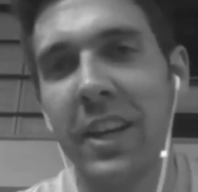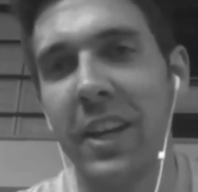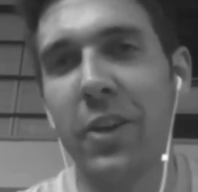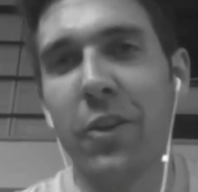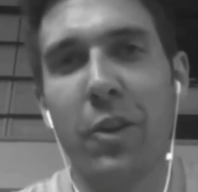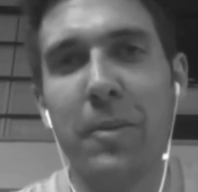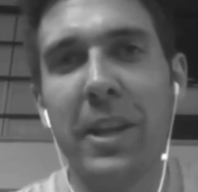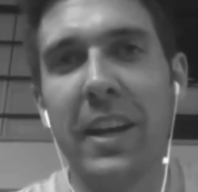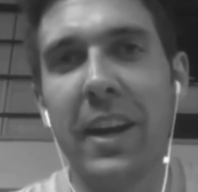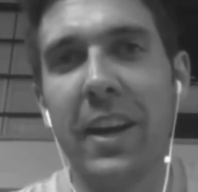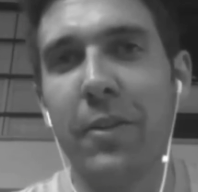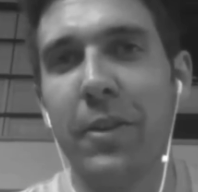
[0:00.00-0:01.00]
You don't want to be the
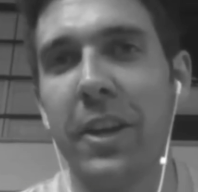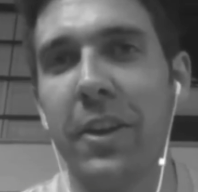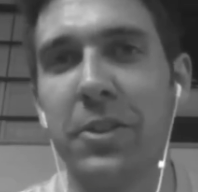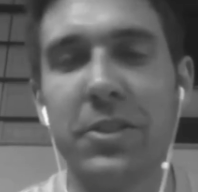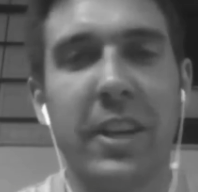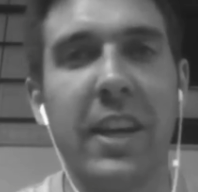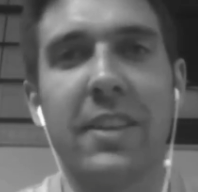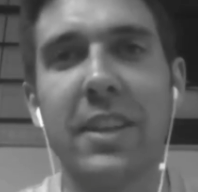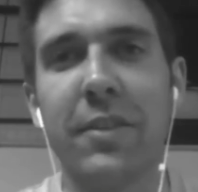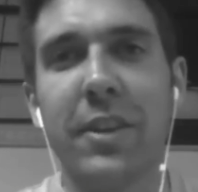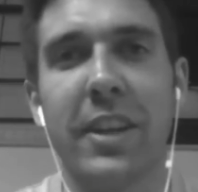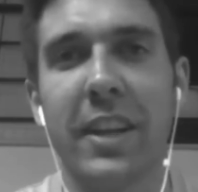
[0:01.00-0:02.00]
guy over there who just hates
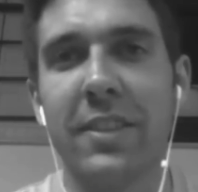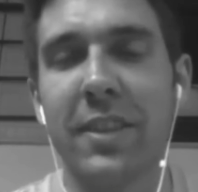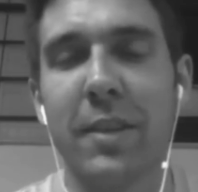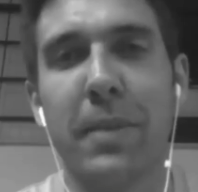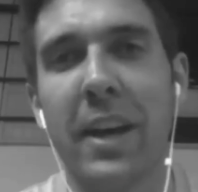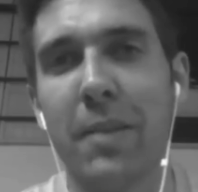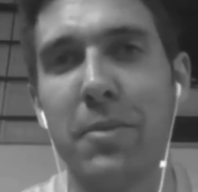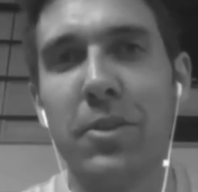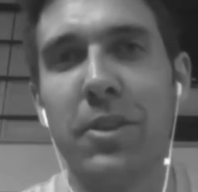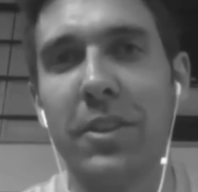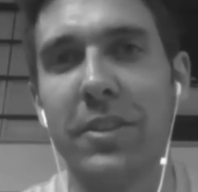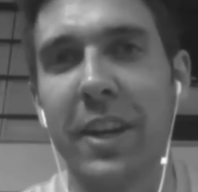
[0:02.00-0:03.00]
everything, is in a bad
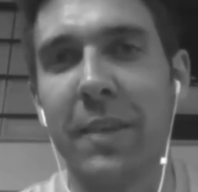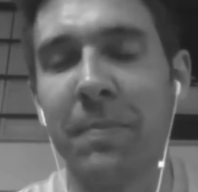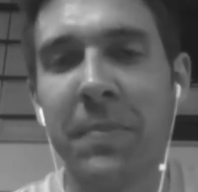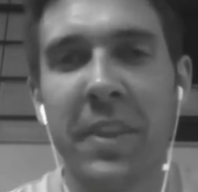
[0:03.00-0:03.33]
mood all the time.